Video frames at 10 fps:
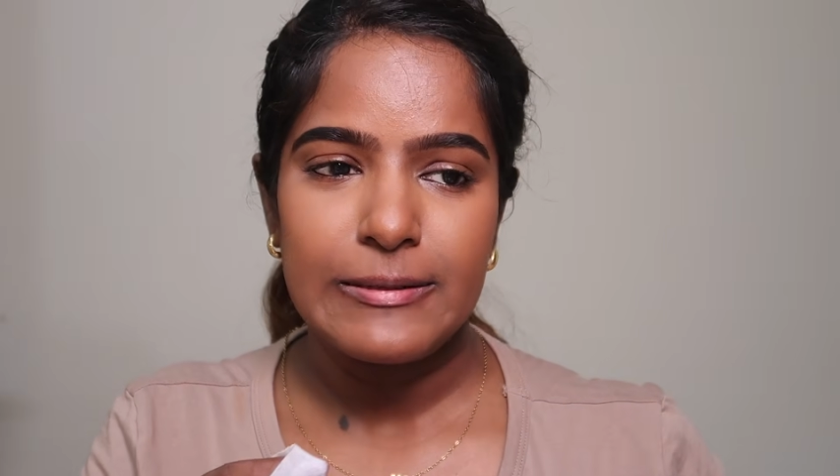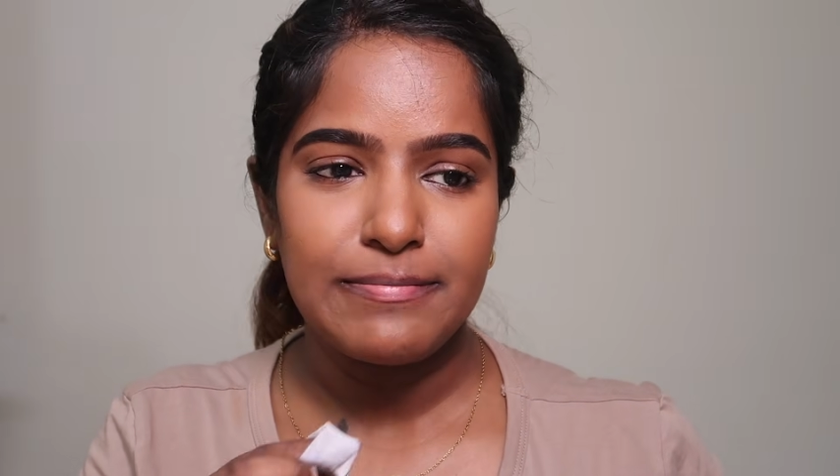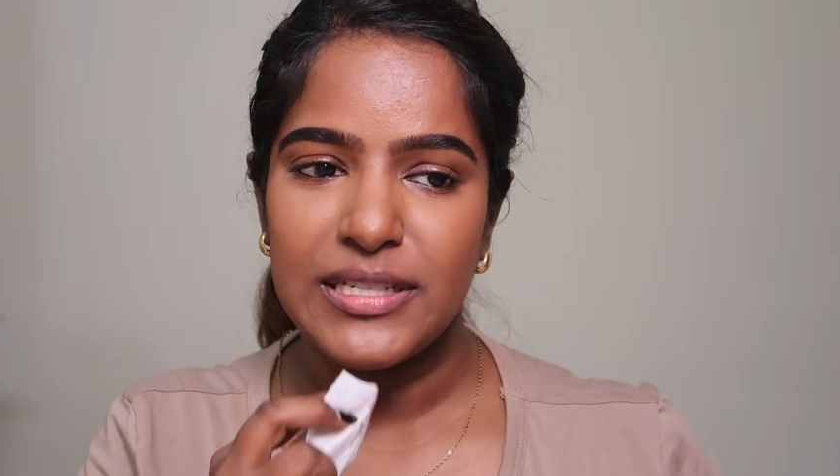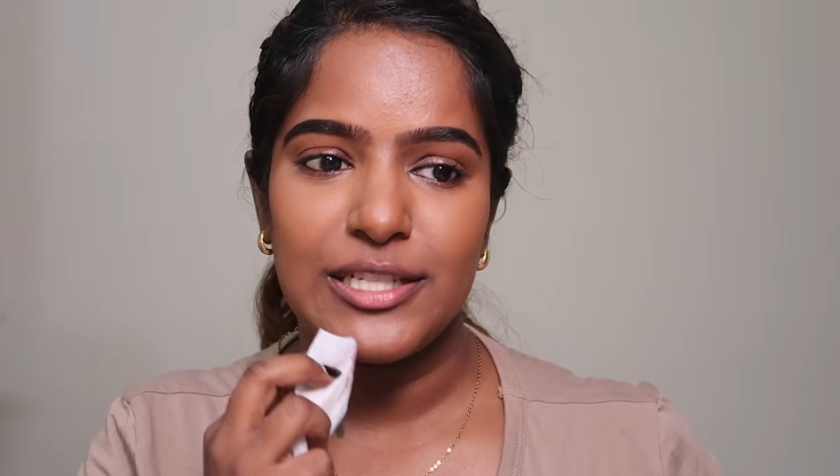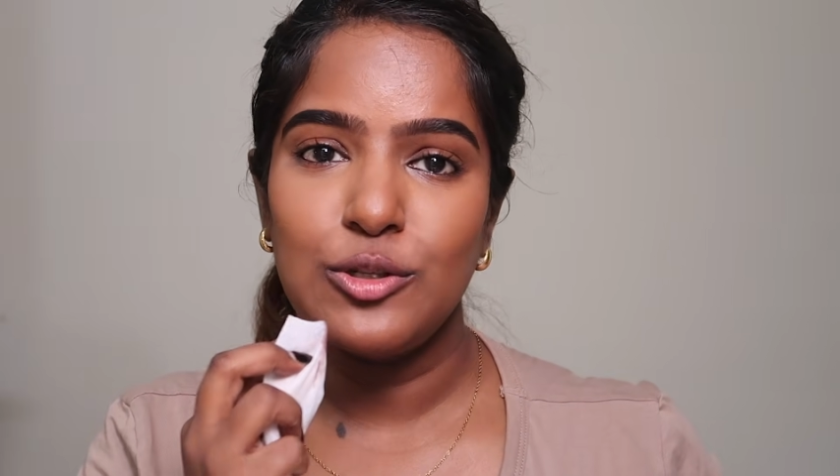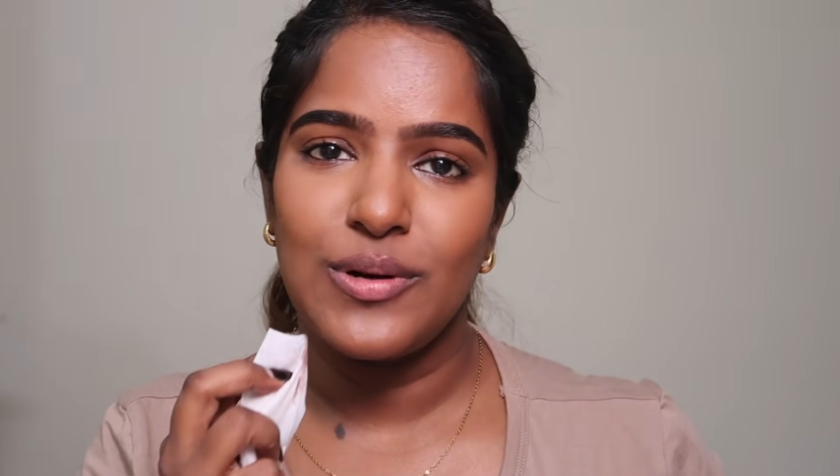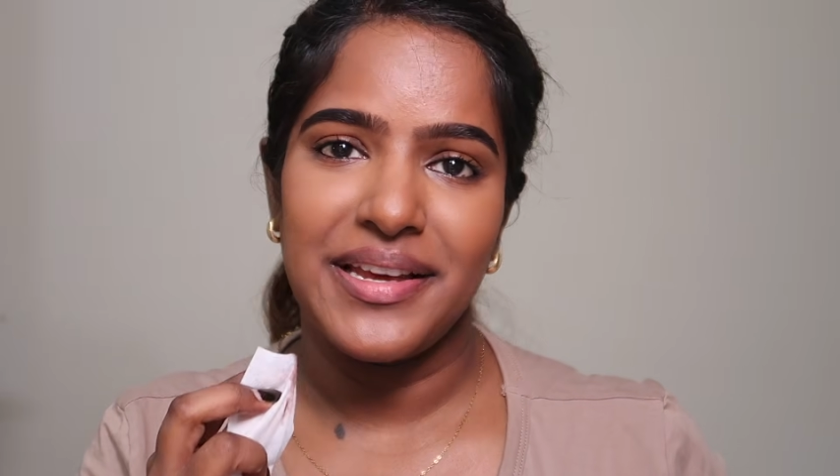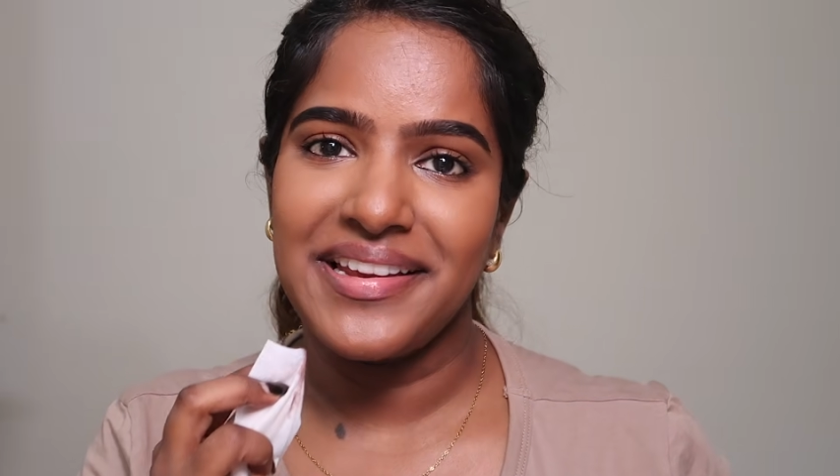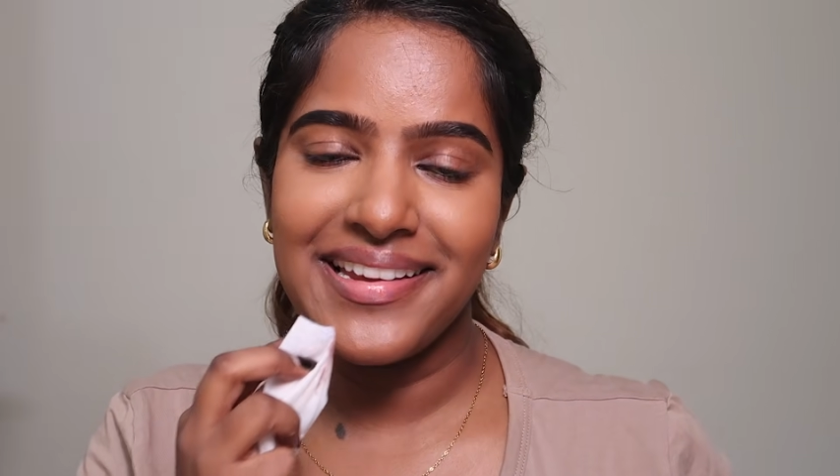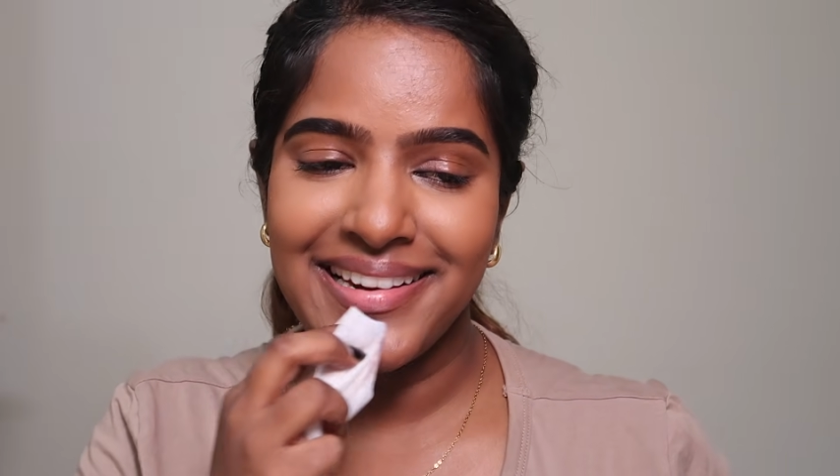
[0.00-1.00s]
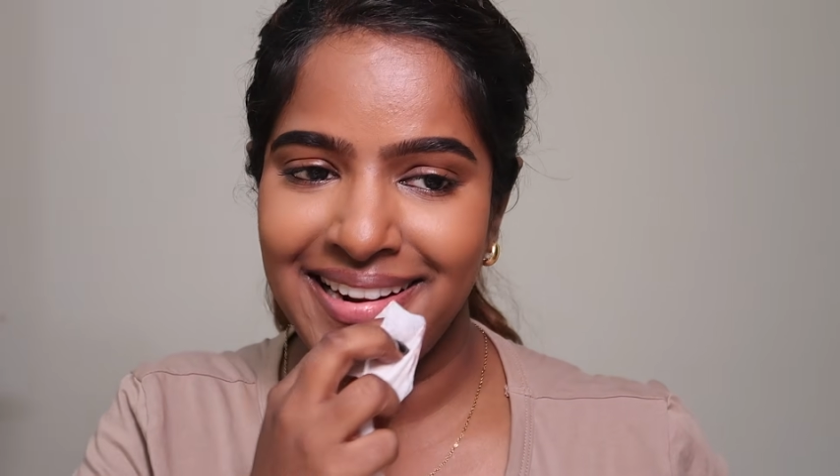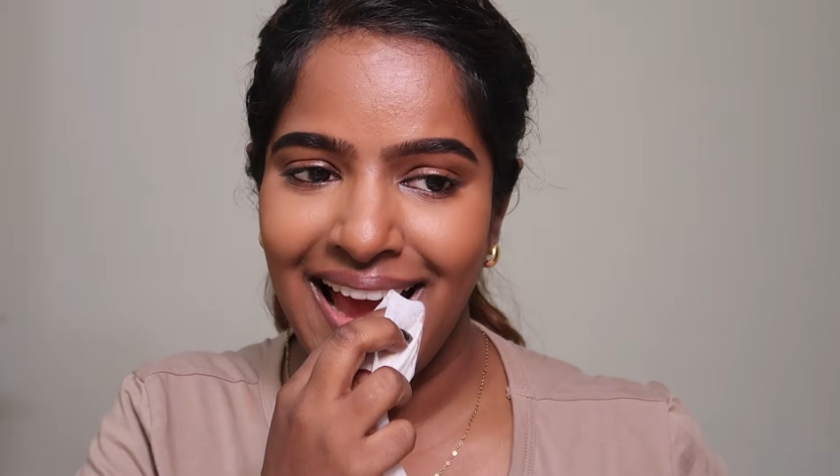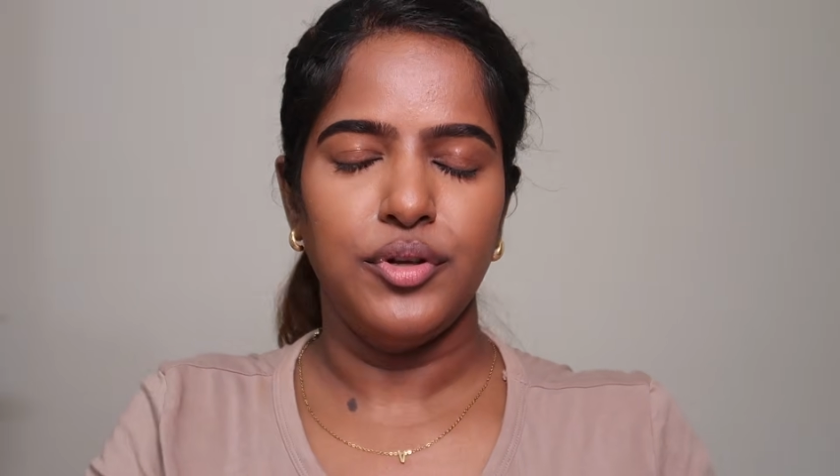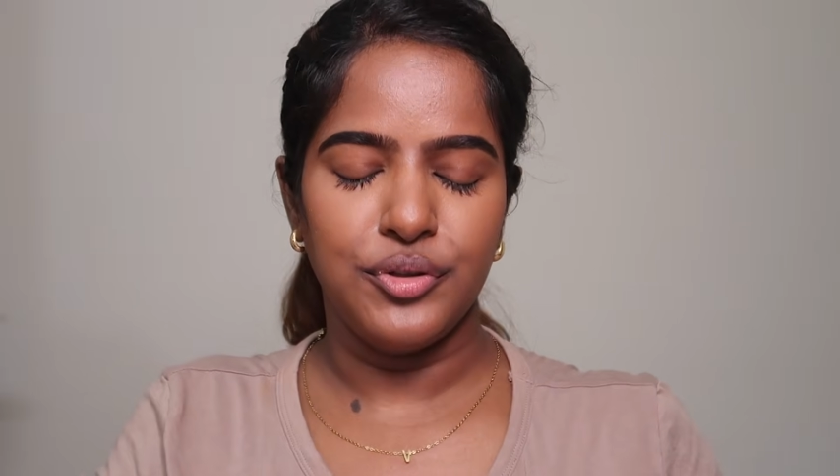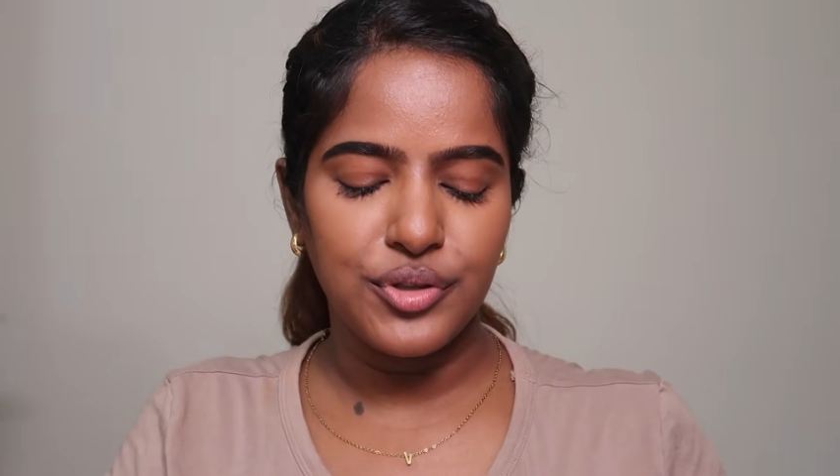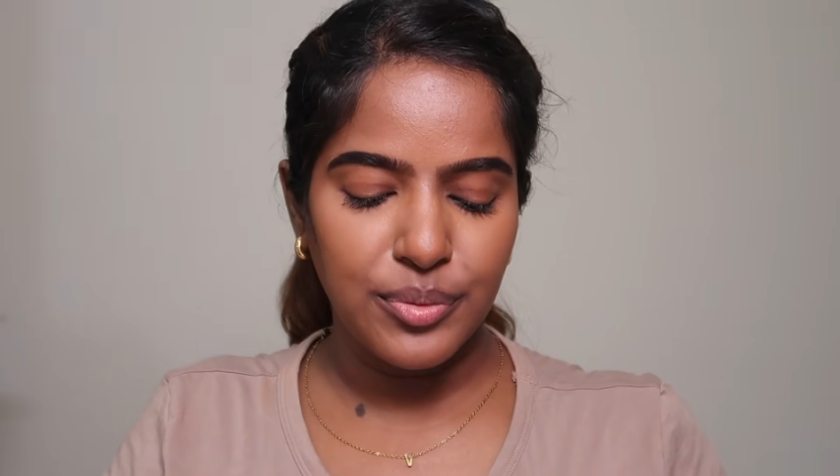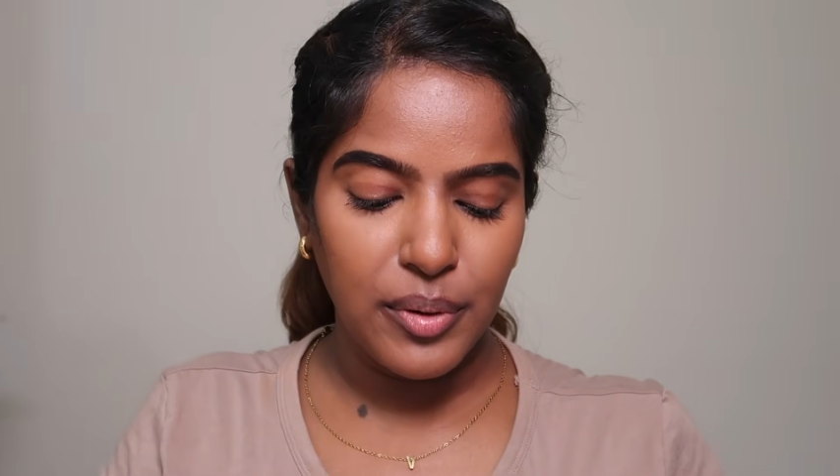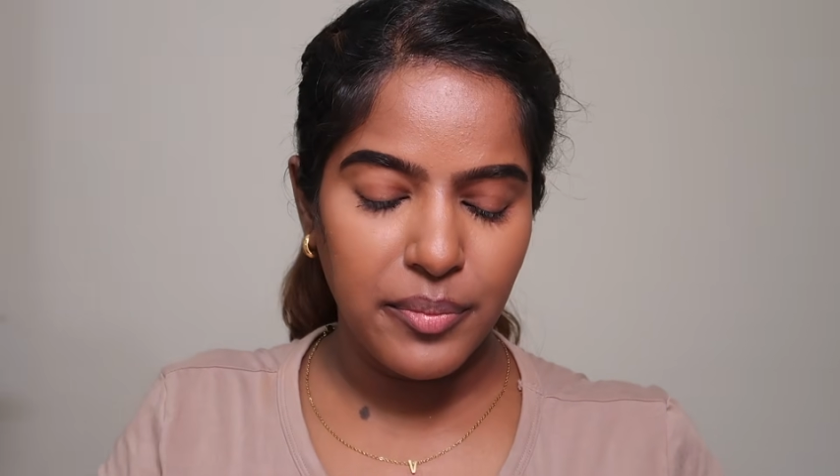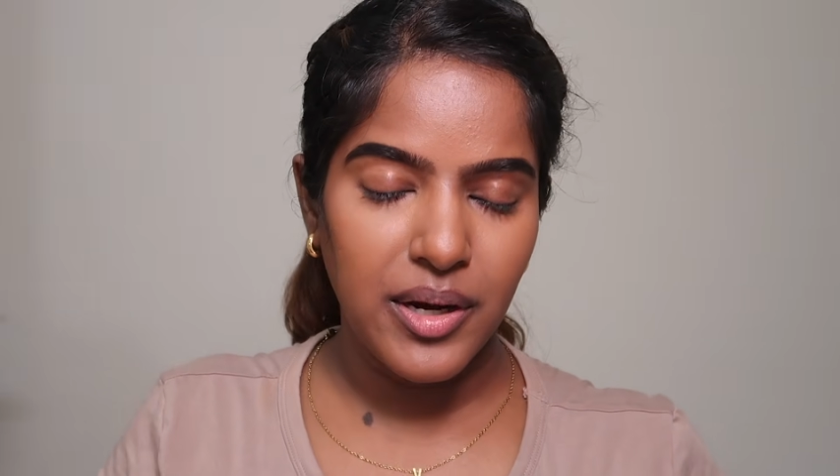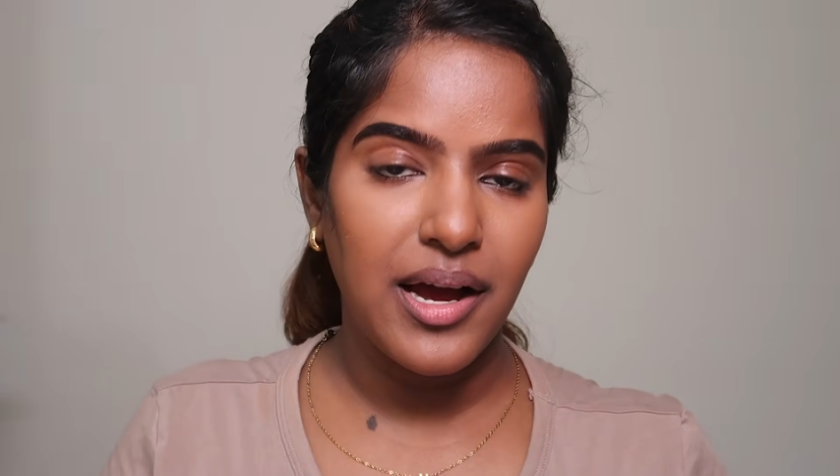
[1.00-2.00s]
when I don't like it. You
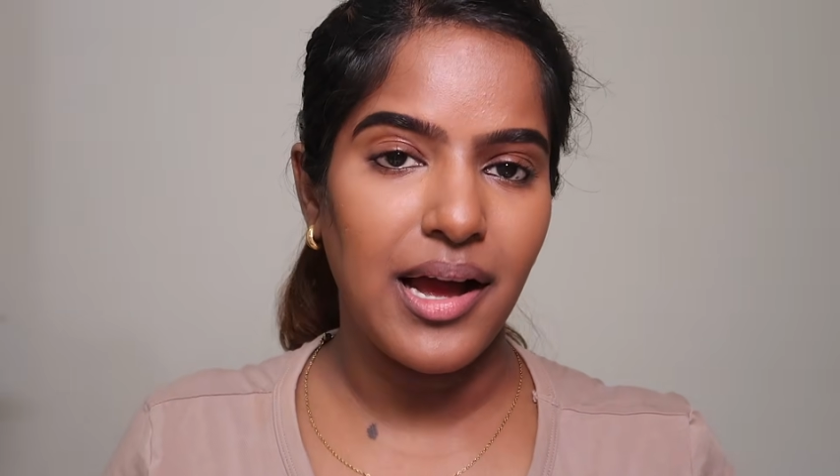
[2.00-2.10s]
remember